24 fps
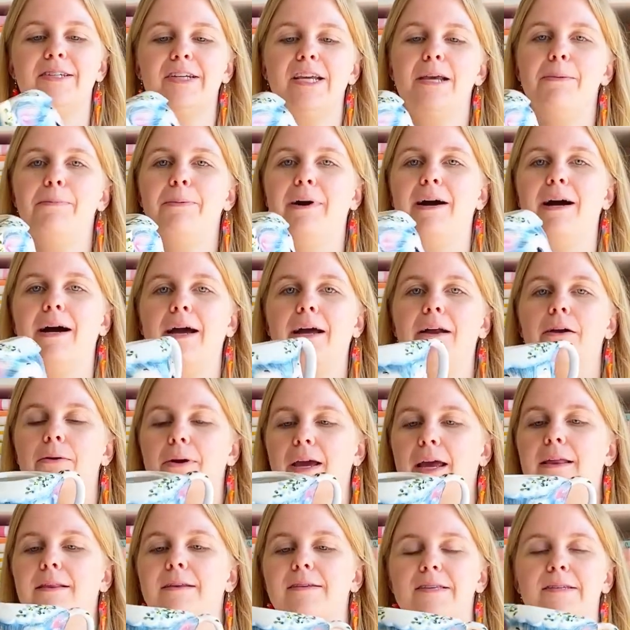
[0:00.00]
teapot.
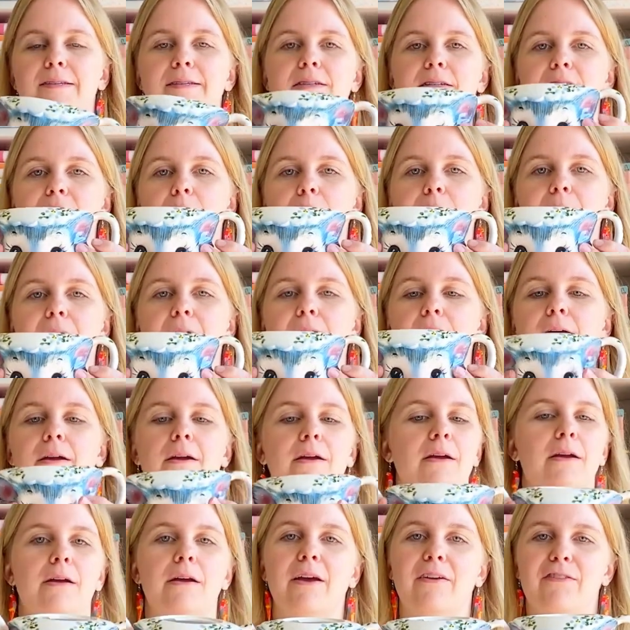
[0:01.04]
Okay, this is a teapot.
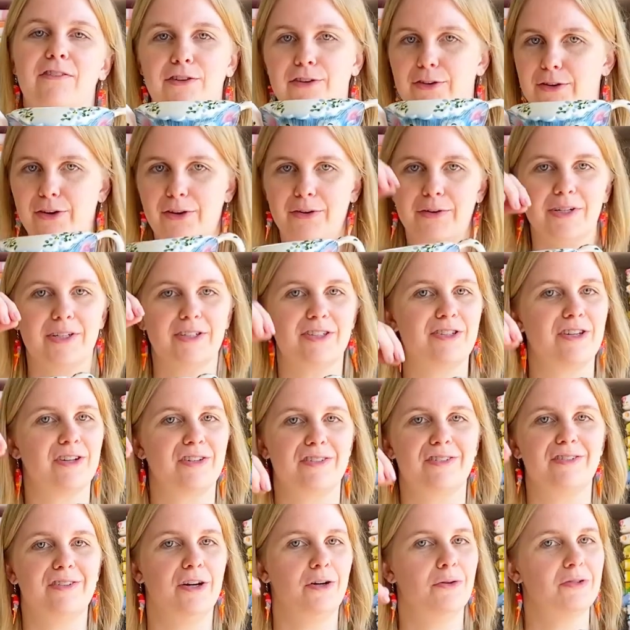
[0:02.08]
As you notice,
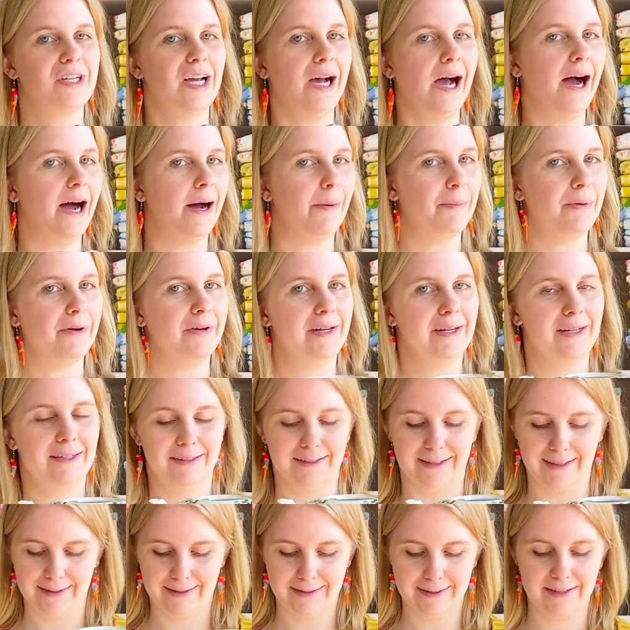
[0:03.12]
there's no top.
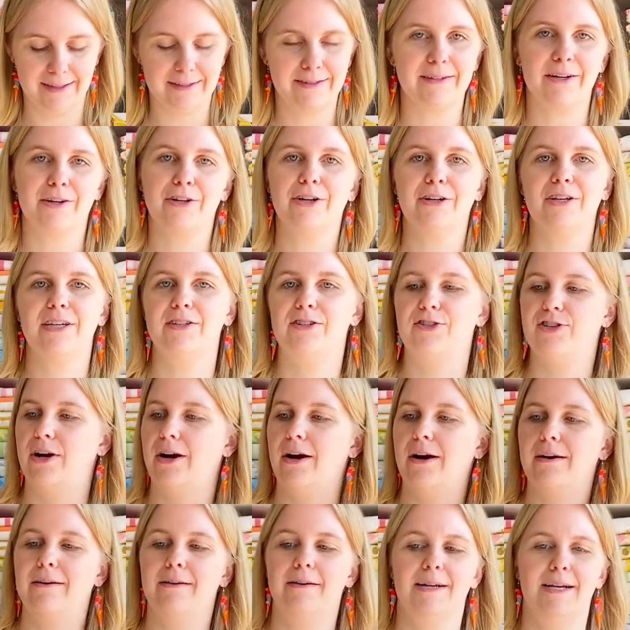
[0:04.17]
This is a cookie
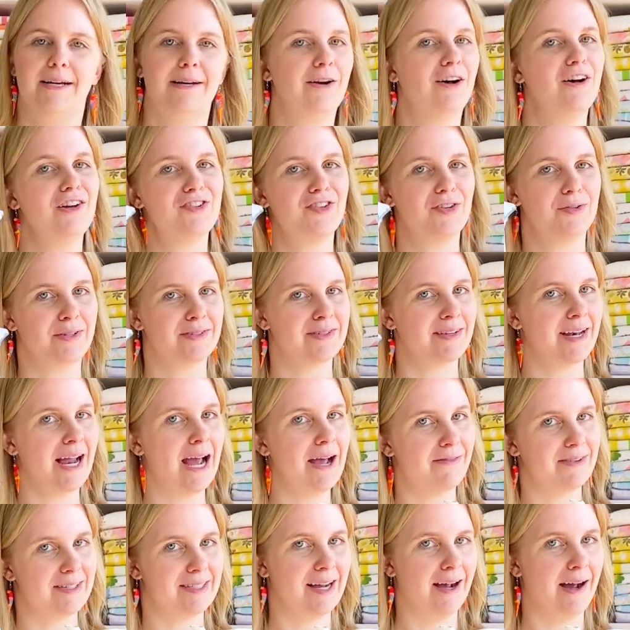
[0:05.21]
jar. It also doesn't
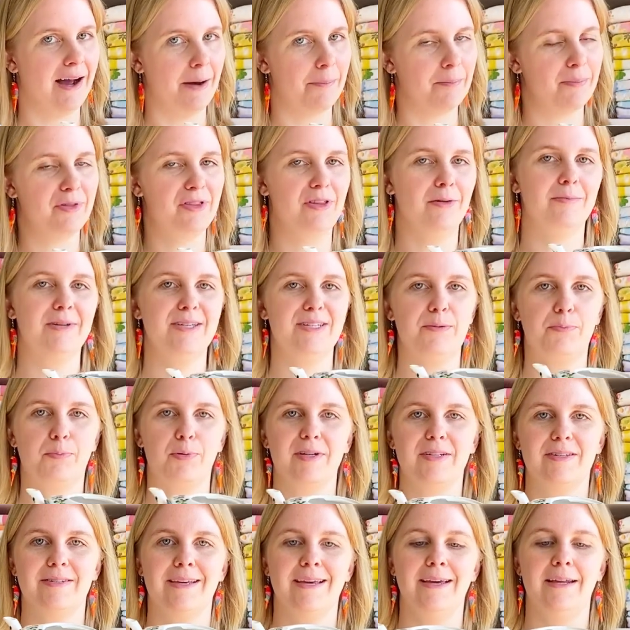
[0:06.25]
have a top. The Miss
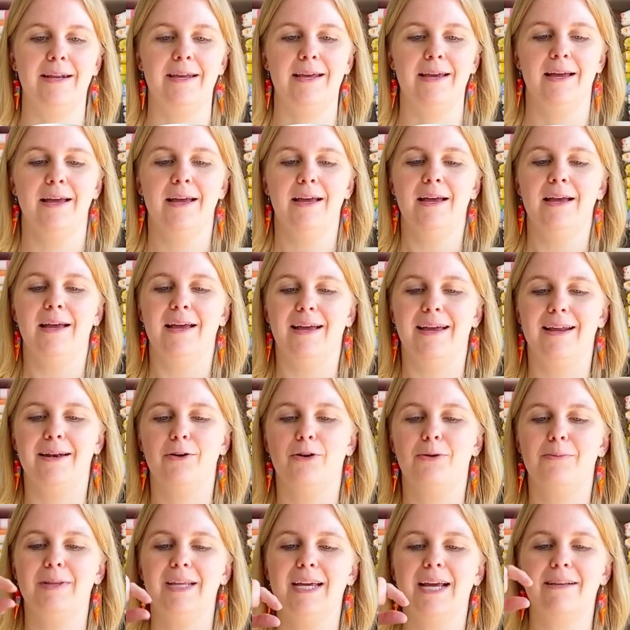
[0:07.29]
Priss kitty, it
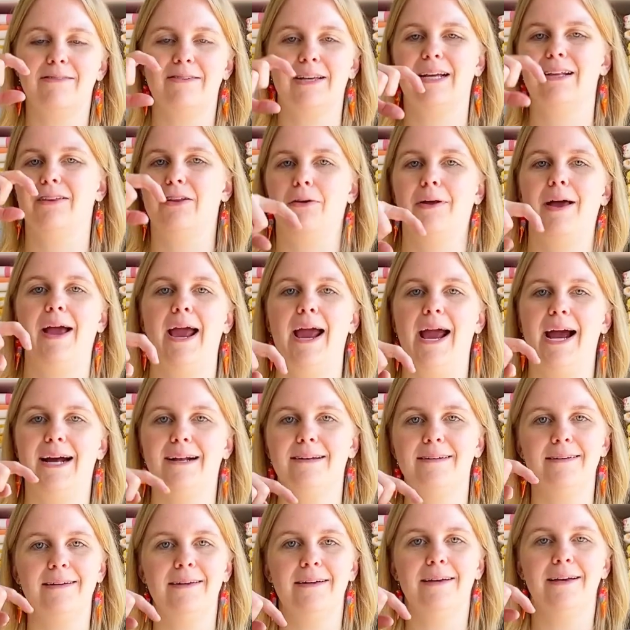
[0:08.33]
normally has like a little
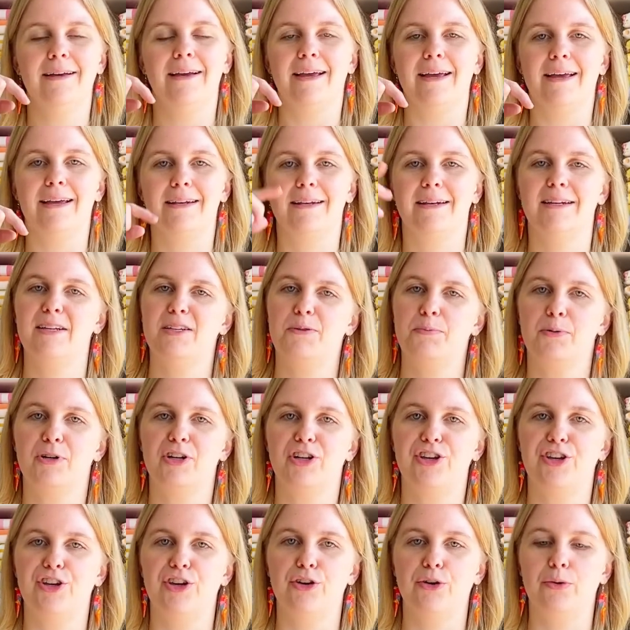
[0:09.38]
hat, and it is pretty
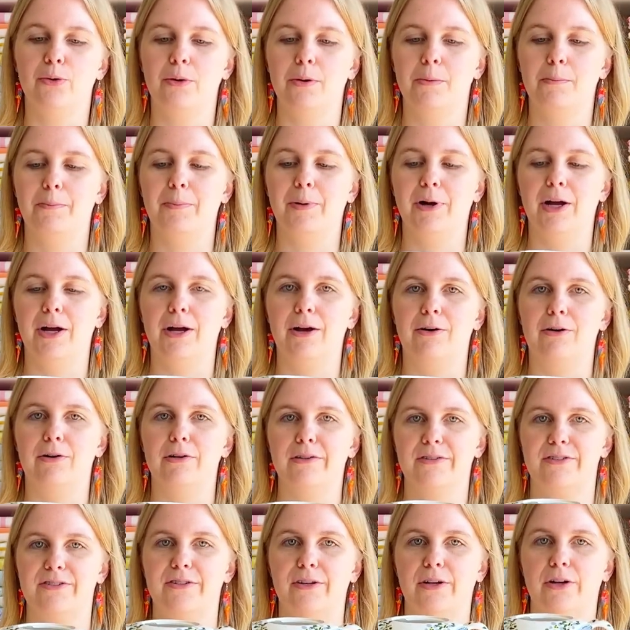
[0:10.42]
cute, but
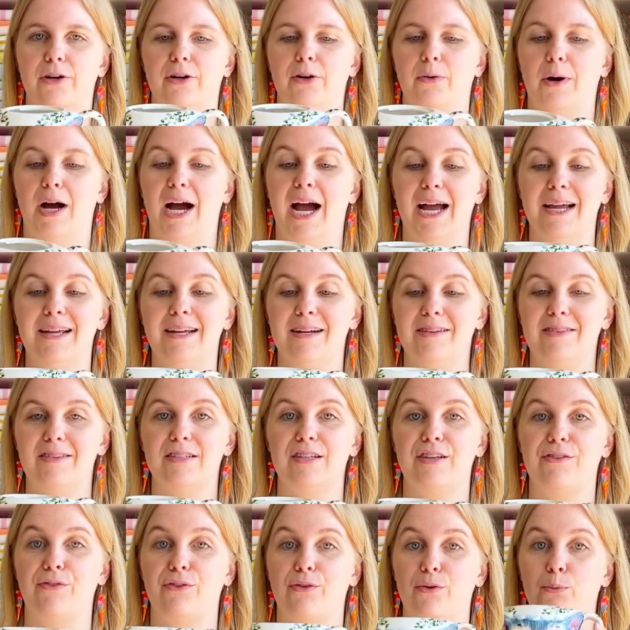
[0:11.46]
also I got
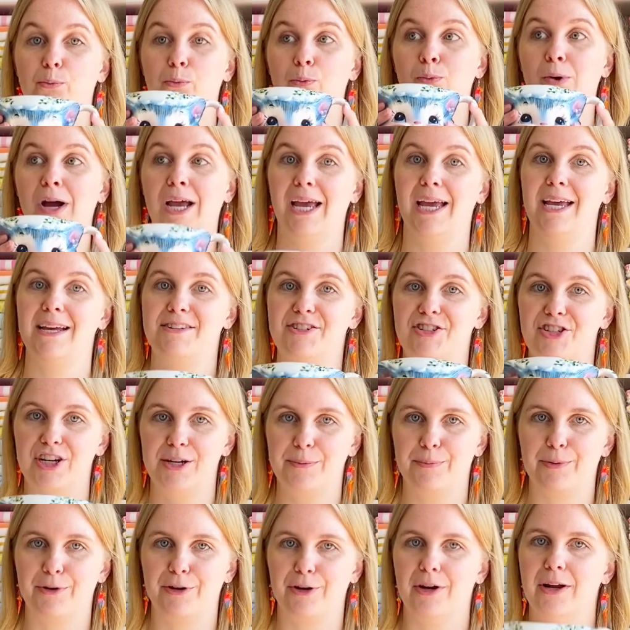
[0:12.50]
this for way
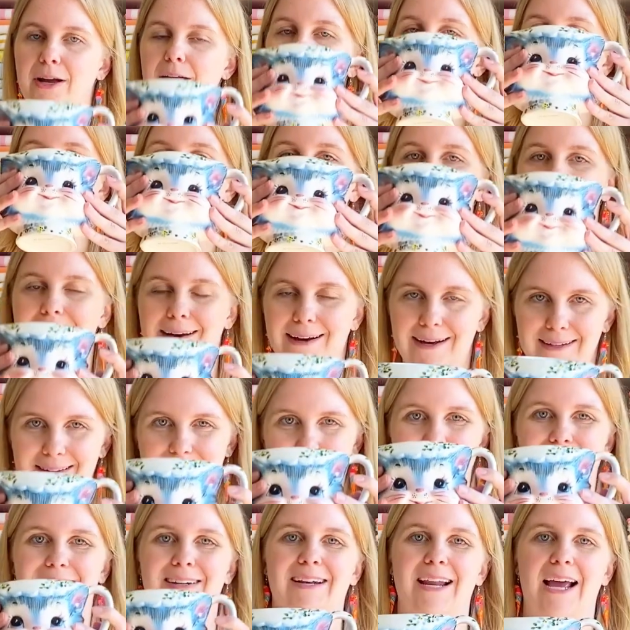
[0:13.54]
cheaper because
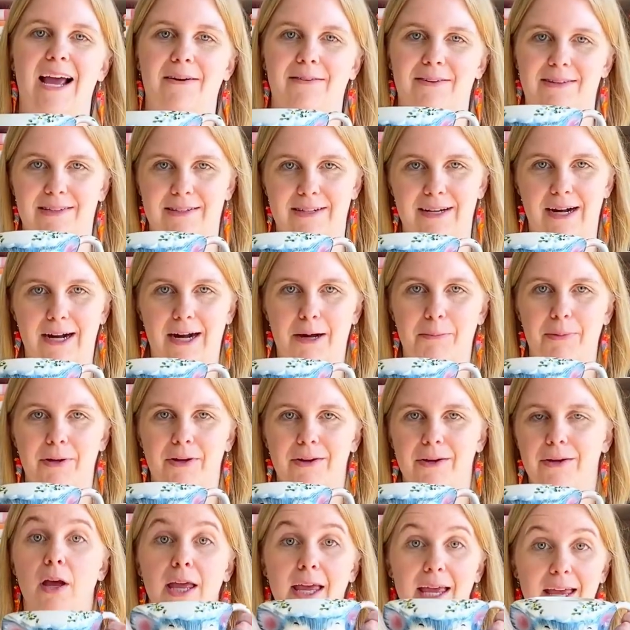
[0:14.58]
it didn't have its top.
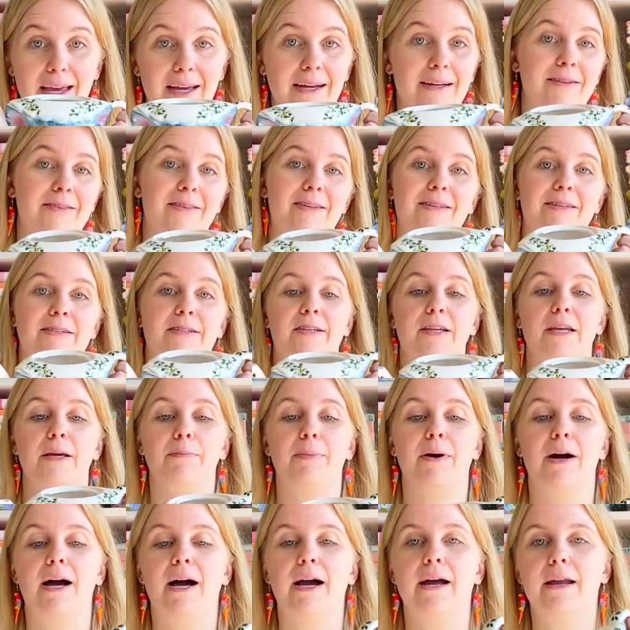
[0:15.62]
And this
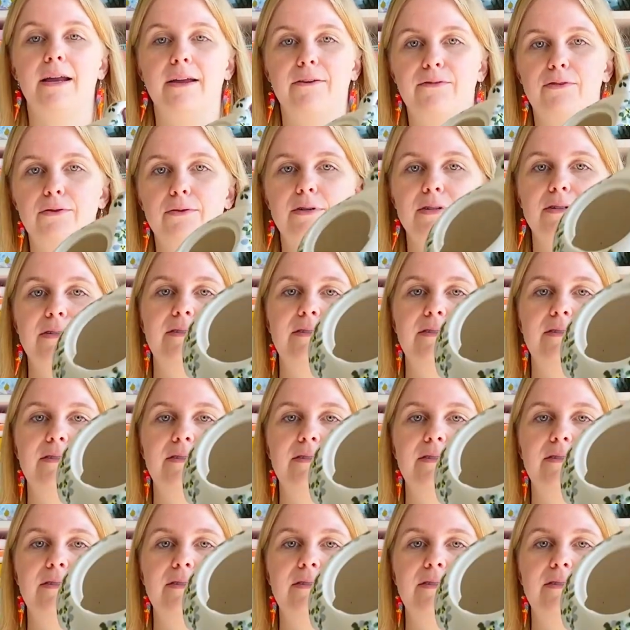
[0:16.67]
teapot, if you can